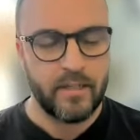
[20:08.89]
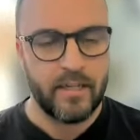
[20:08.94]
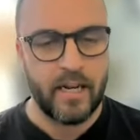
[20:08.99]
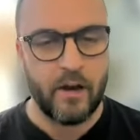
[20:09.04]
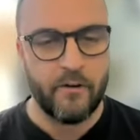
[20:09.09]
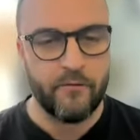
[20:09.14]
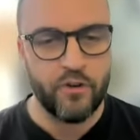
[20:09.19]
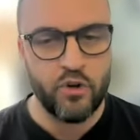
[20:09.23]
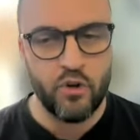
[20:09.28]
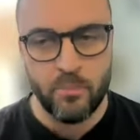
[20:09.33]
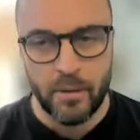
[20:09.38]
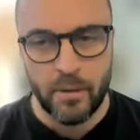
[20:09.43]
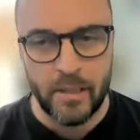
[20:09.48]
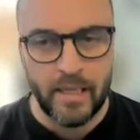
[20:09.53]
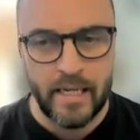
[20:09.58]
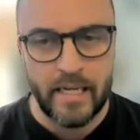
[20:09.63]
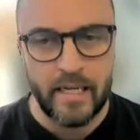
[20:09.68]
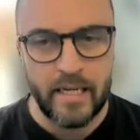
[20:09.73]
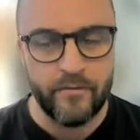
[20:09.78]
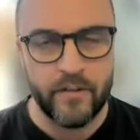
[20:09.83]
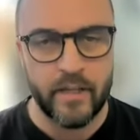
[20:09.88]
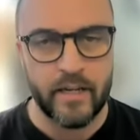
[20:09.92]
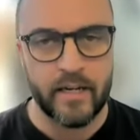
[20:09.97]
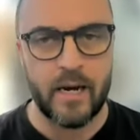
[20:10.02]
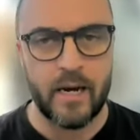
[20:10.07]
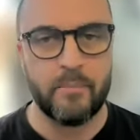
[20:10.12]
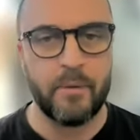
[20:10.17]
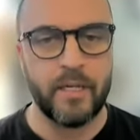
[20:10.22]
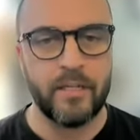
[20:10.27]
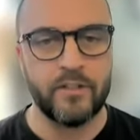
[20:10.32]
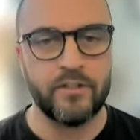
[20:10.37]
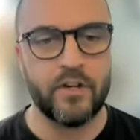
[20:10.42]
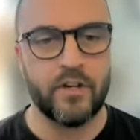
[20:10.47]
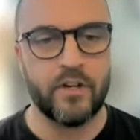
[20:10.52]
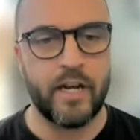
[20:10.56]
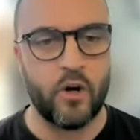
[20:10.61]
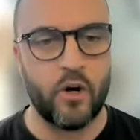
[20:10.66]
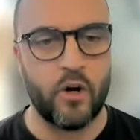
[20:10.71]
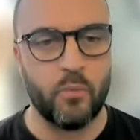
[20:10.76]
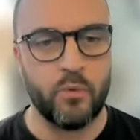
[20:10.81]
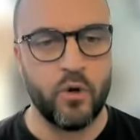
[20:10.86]
And now if you believe that cupping is
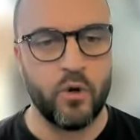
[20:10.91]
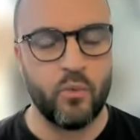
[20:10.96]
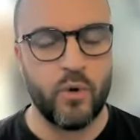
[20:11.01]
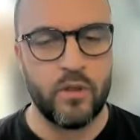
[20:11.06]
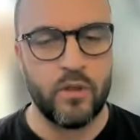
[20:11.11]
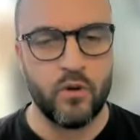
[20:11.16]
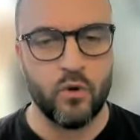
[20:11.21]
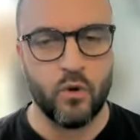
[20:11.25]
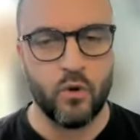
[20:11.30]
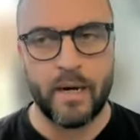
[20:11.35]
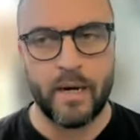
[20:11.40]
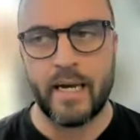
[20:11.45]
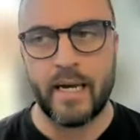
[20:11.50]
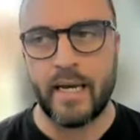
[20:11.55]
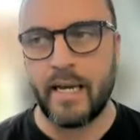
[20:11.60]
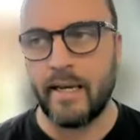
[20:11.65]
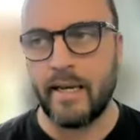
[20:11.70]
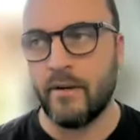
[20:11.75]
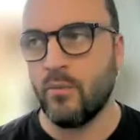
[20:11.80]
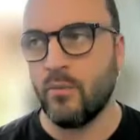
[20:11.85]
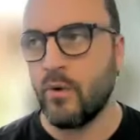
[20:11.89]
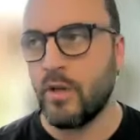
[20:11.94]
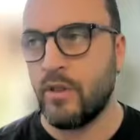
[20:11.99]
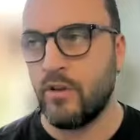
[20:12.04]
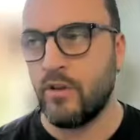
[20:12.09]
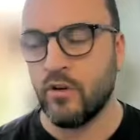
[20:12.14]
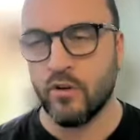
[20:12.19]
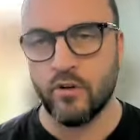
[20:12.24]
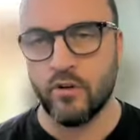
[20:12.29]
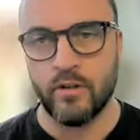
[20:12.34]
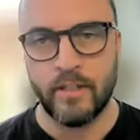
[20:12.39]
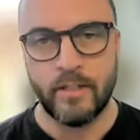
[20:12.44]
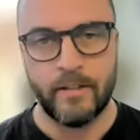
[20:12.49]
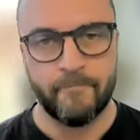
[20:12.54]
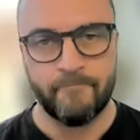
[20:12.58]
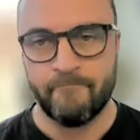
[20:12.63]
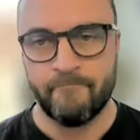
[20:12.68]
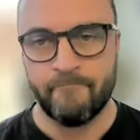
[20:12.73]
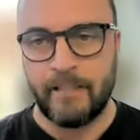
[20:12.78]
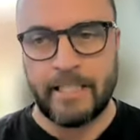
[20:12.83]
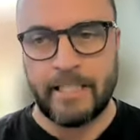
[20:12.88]
going to help you with your pain, with your
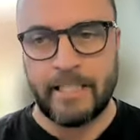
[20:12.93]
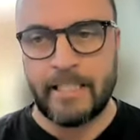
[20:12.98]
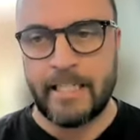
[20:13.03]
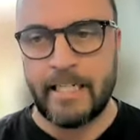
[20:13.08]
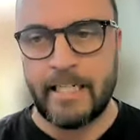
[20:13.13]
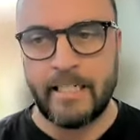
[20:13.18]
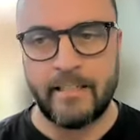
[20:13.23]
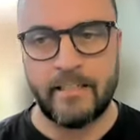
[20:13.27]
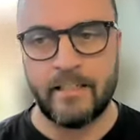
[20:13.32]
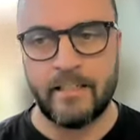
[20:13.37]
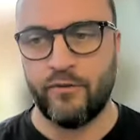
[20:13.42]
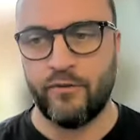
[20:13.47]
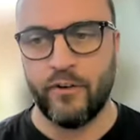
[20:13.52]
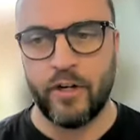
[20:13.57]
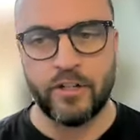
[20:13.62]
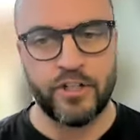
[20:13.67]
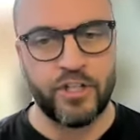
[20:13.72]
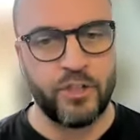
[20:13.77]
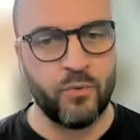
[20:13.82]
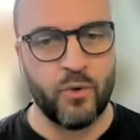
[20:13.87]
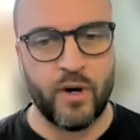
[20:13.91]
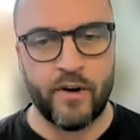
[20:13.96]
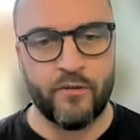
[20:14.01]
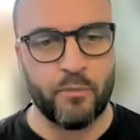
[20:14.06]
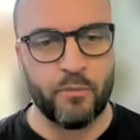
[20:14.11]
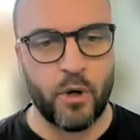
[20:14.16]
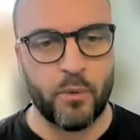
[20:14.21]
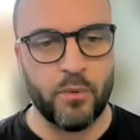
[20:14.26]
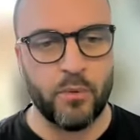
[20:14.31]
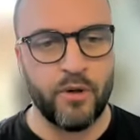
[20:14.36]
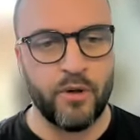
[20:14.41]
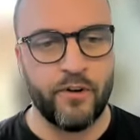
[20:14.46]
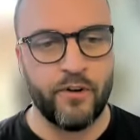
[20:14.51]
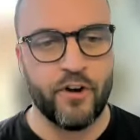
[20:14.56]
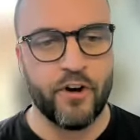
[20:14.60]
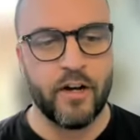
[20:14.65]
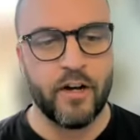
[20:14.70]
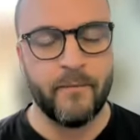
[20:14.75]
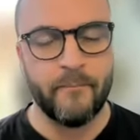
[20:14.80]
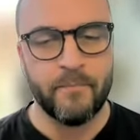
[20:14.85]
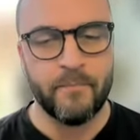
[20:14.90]
disease, dysfunction, whatever problem you've
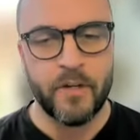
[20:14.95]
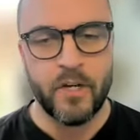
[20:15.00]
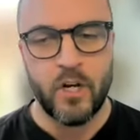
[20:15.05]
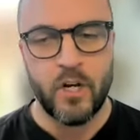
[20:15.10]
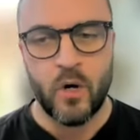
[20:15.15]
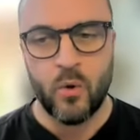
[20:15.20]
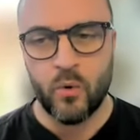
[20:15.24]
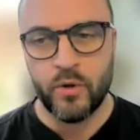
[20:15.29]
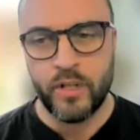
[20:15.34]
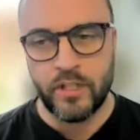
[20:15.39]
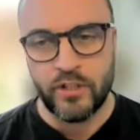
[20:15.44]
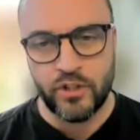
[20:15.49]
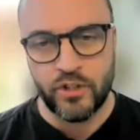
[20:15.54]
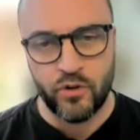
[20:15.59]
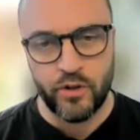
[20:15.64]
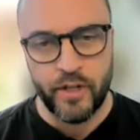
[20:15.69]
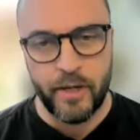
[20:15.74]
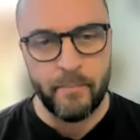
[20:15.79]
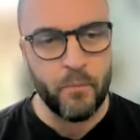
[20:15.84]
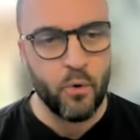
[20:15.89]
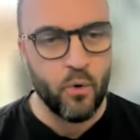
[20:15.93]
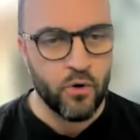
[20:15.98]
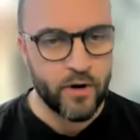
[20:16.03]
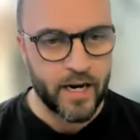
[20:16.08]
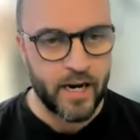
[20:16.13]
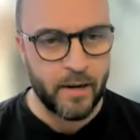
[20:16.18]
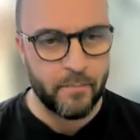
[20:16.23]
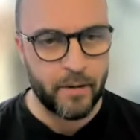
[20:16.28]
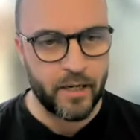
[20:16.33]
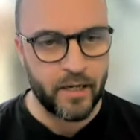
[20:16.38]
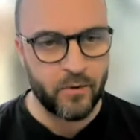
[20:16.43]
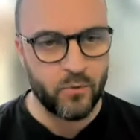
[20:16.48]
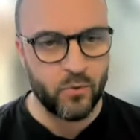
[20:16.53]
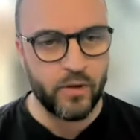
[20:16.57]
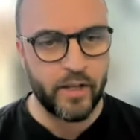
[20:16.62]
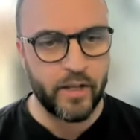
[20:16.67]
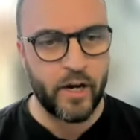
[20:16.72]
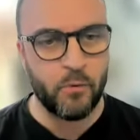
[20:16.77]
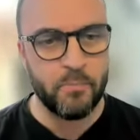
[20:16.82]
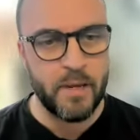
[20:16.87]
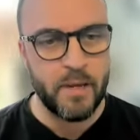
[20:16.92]
got, well, then surely more cupping
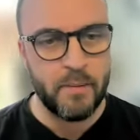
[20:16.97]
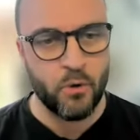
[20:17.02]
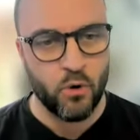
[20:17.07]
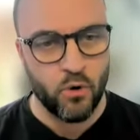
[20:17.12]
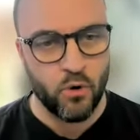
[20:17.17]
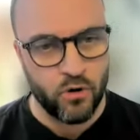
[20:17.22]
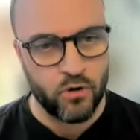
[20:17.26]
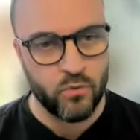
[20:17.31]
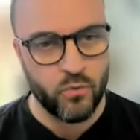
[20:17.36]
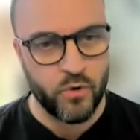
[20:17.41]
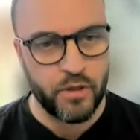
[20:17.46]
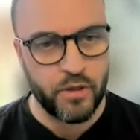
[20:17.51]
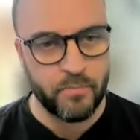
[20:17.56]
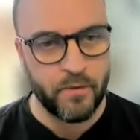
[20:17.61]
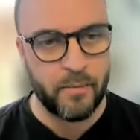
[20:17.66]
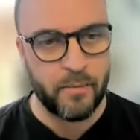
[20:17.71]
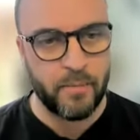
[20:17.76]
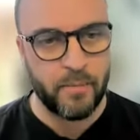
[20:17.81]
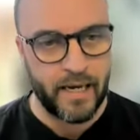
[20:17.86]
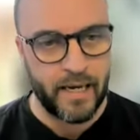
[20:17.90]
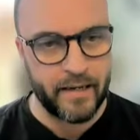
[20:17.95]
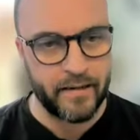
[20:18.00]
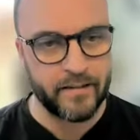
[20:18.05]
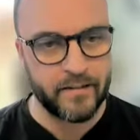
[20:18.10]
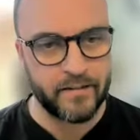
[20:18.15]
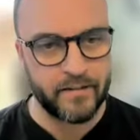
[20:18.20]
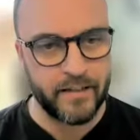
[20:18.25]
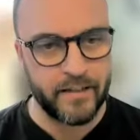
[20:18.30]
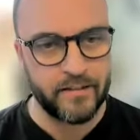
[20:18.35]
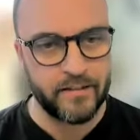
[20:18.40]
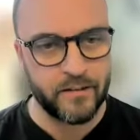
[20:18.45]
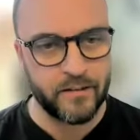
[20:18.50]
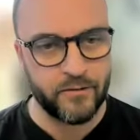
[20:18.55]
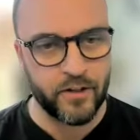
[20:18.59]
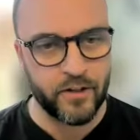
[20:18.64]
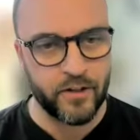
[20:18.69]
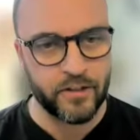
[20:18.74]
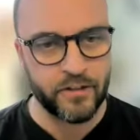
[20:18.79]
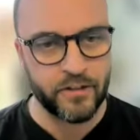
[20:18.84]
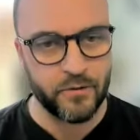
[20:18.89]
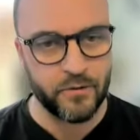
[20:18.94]
will help me more with my pain, disease,
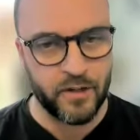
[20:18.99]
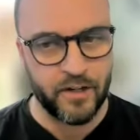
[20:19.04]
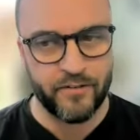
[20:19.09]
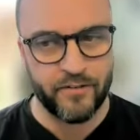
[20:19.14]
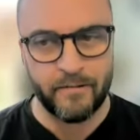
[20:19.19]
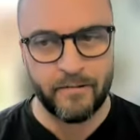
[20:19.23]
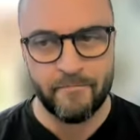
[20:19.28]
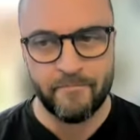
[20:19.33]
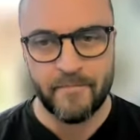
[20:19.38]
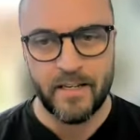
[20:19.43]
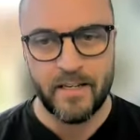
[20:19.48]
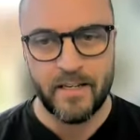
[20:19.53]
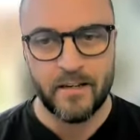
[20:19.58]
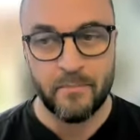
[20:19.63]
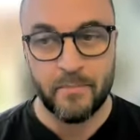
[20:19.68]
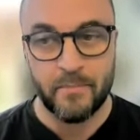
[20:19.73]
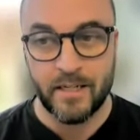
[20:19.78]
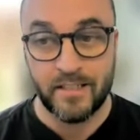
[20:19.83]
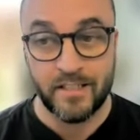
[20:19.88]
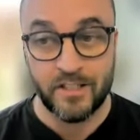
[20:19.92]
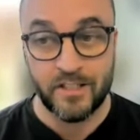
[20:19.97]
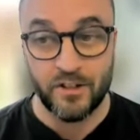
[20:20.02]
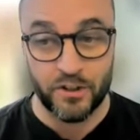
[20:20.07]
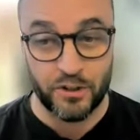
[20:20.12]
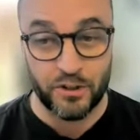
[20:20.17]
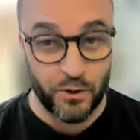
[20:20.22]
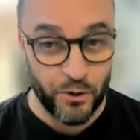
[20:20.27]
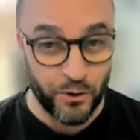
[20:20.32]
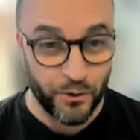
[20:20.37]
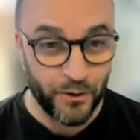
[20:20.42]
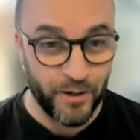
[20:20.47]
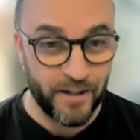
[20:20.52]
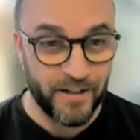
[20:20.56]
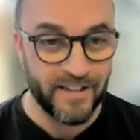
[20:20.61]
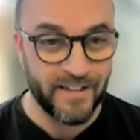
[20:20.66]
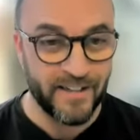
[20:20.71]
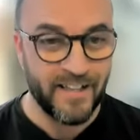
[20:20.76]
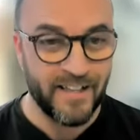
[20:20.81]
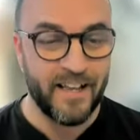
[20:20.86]
dysfunction, or whatever. But it's just not true.